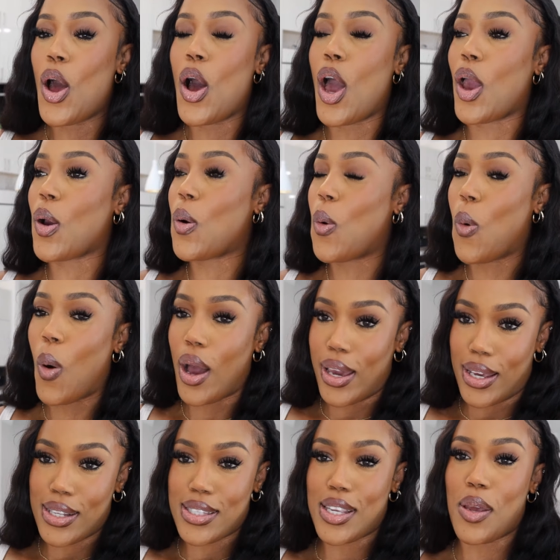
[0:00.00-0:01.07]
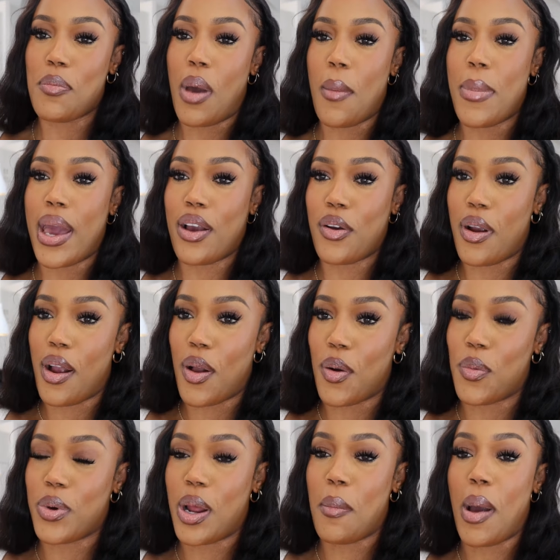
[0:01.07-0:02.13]
and quiet in my
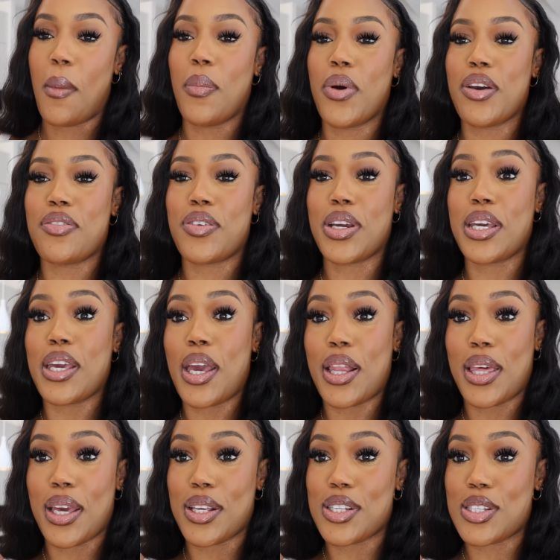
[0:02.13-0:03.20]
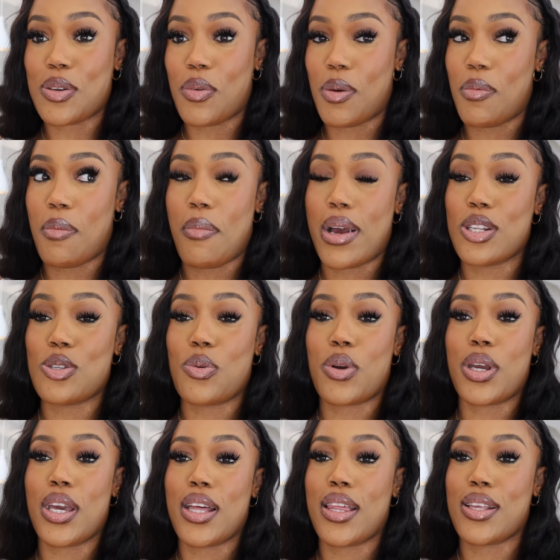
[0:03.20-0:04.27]
background without my boyfriend yelling and screaming, my daughter
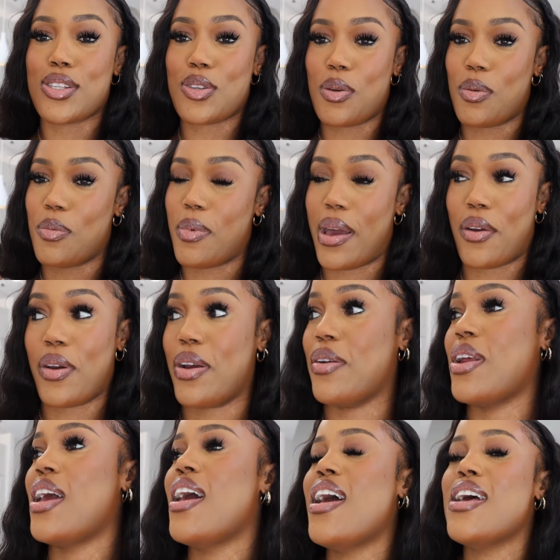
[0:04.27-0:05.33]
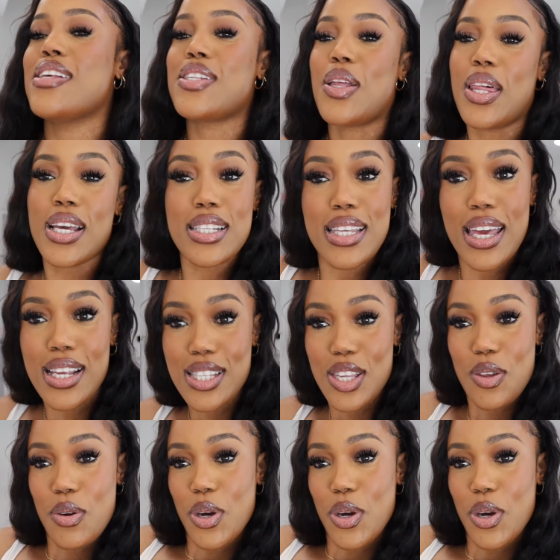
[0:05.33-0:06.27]
yelling and screaming in the background. So let's get to the